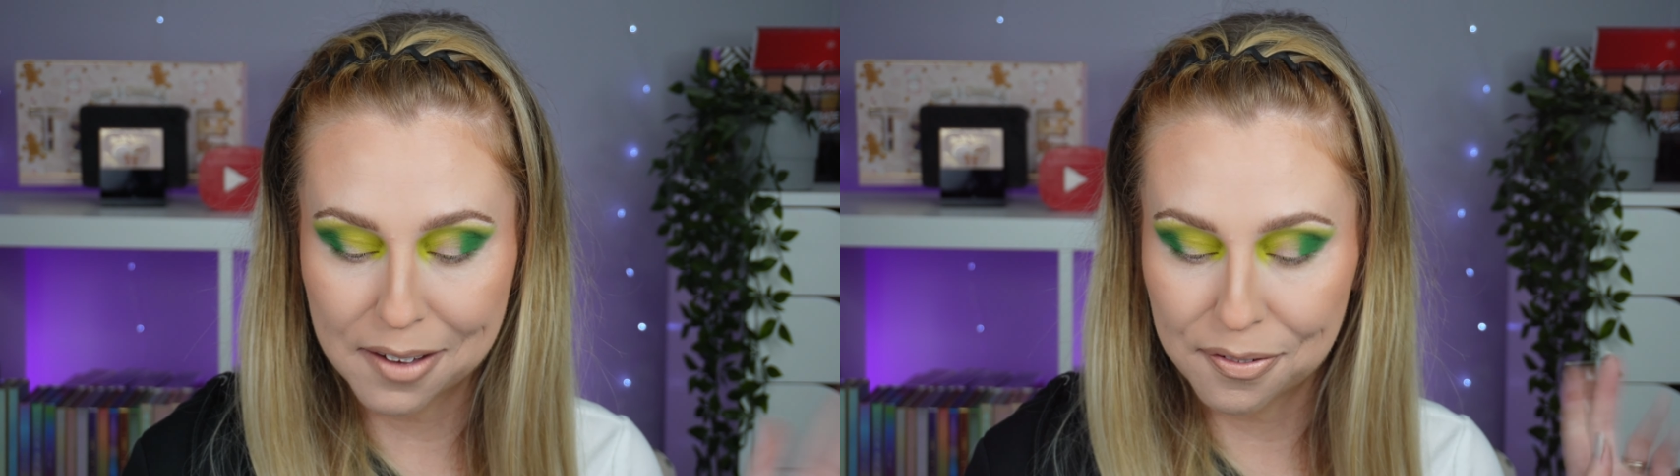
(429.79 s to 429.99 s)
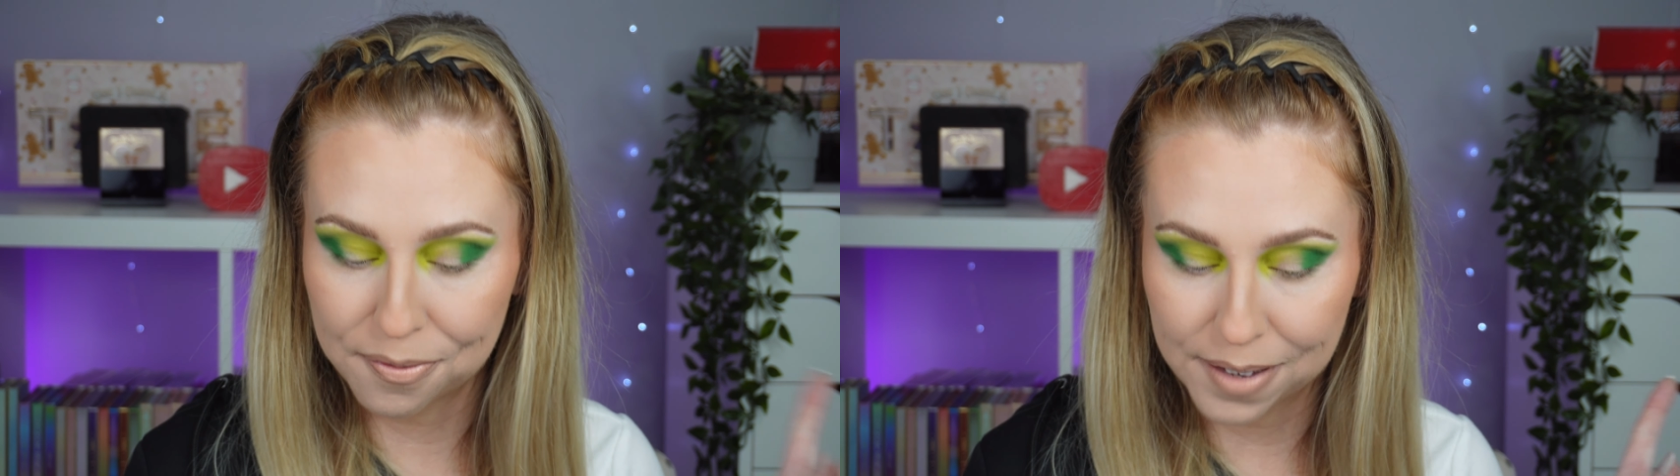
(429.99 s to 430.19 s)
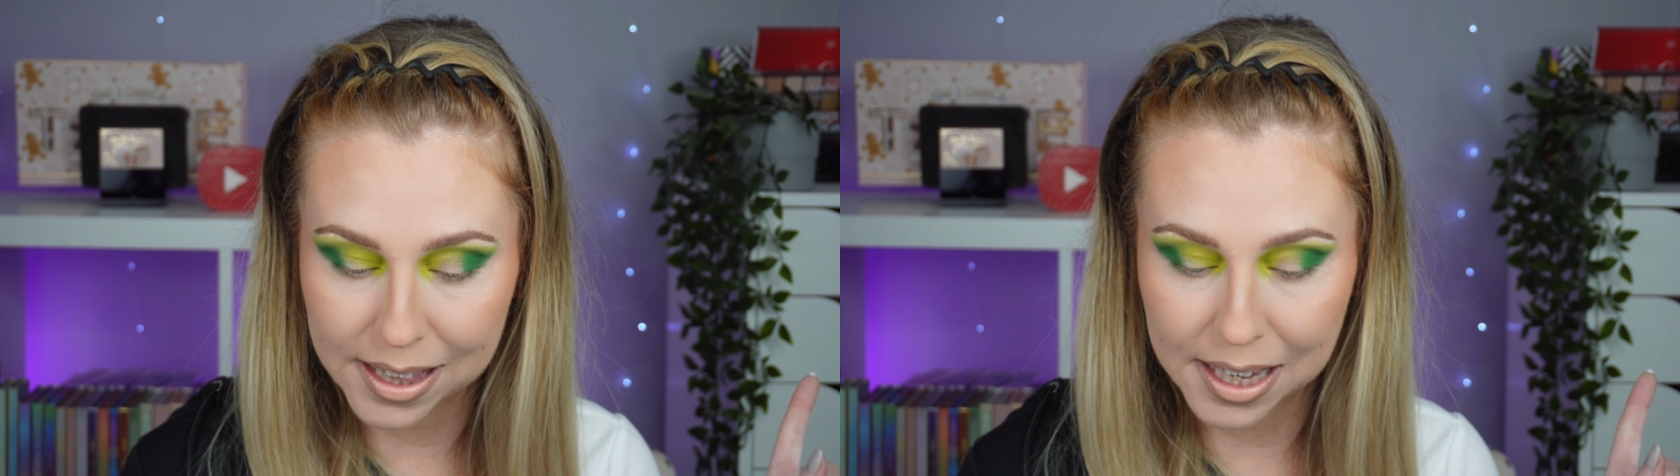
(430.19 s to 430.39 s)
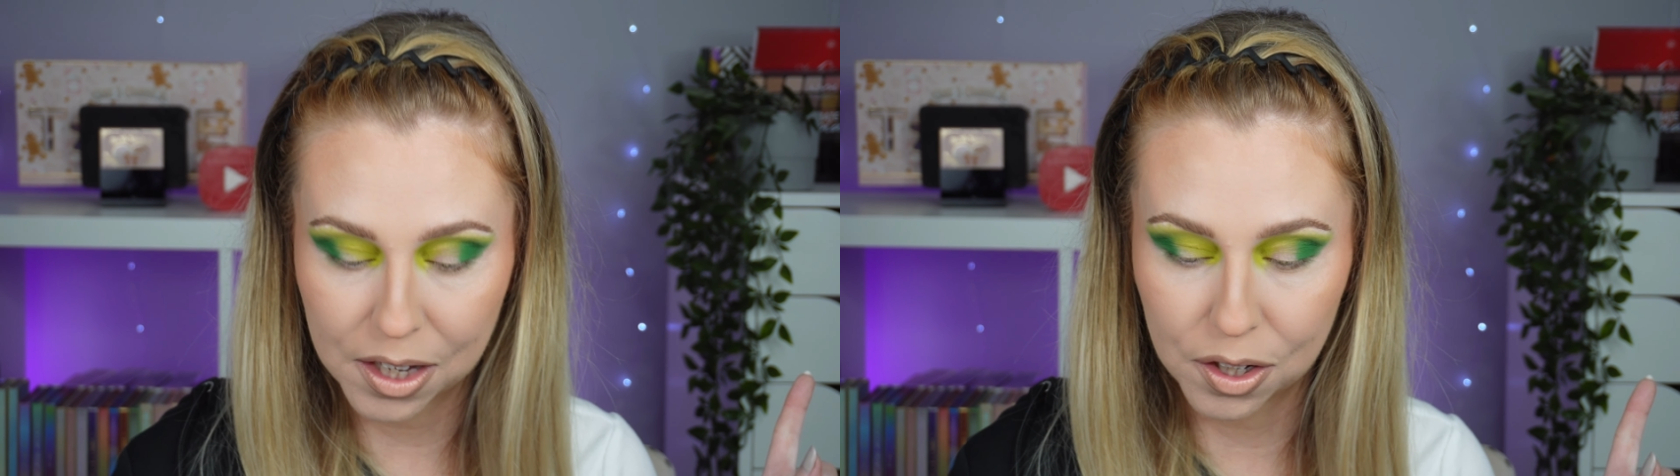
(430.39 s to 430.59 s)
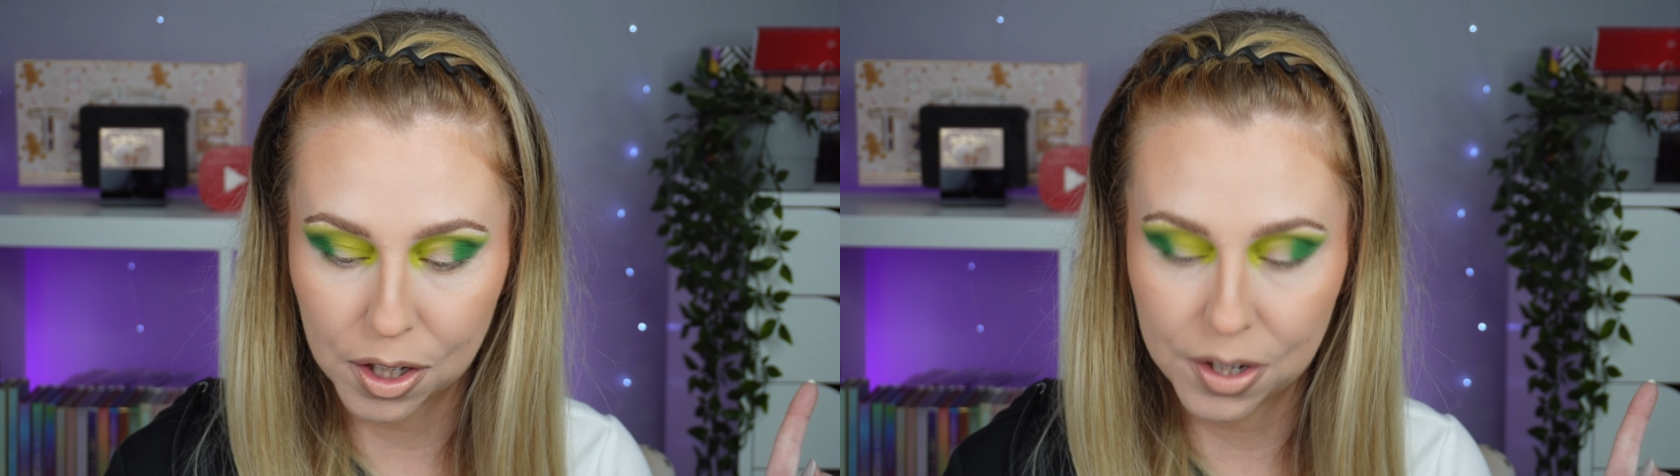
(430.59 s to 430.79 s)
feeling
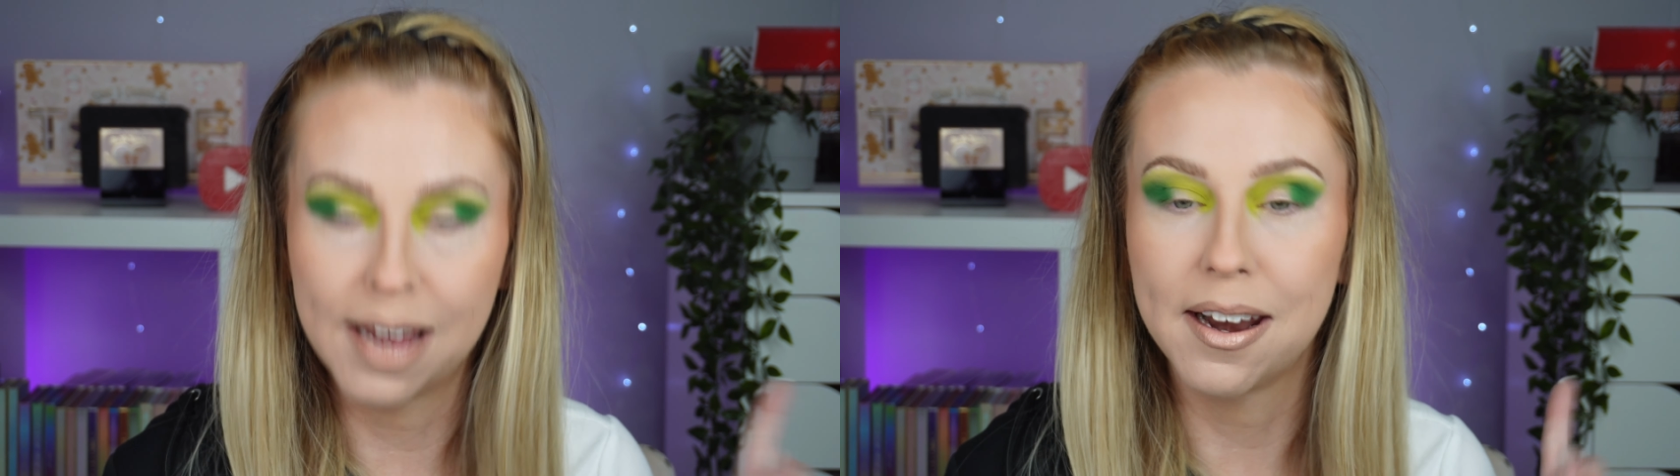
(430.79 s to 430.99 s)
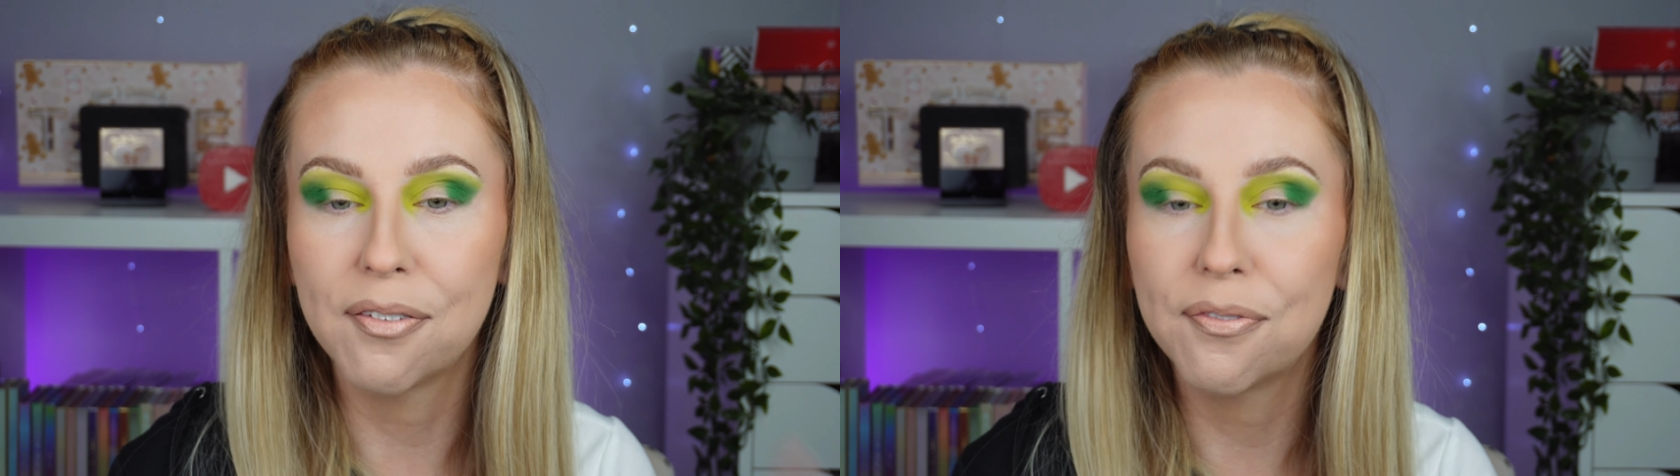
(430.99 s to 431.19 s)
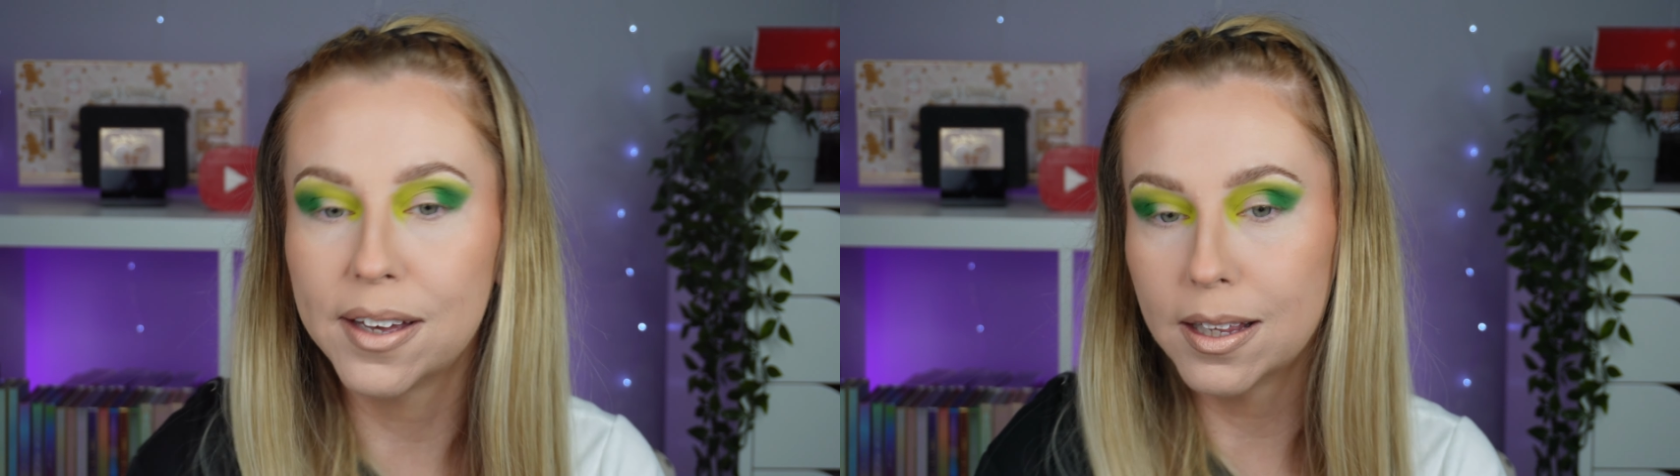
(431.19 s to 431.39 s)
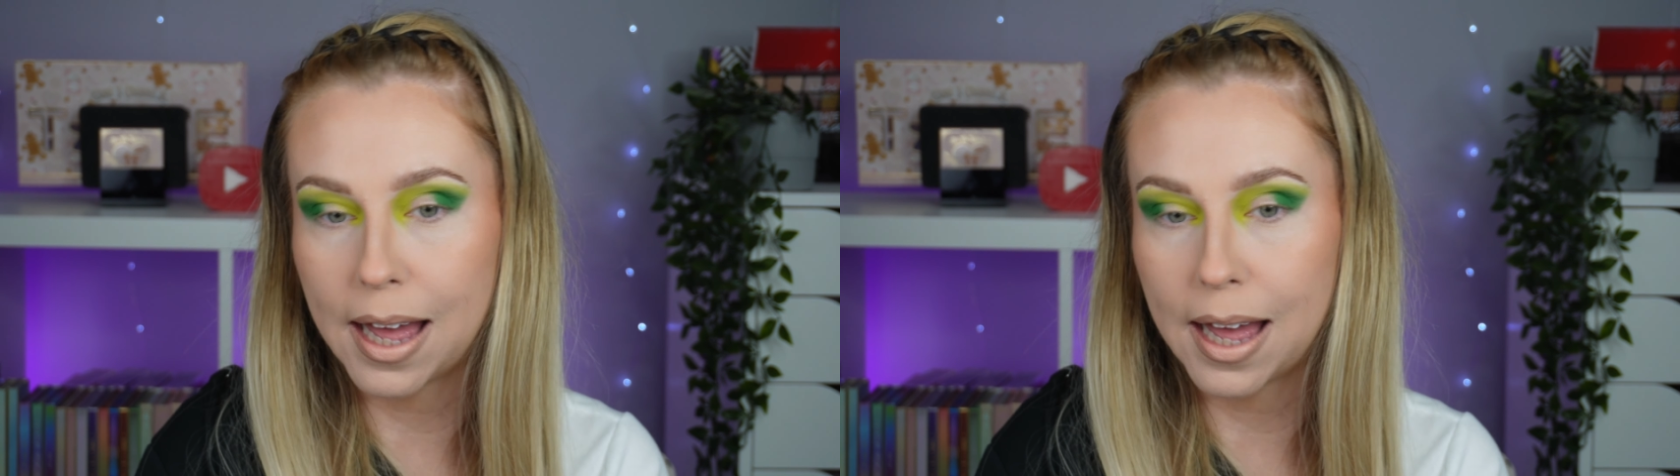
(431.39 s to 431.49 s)
good, and I feel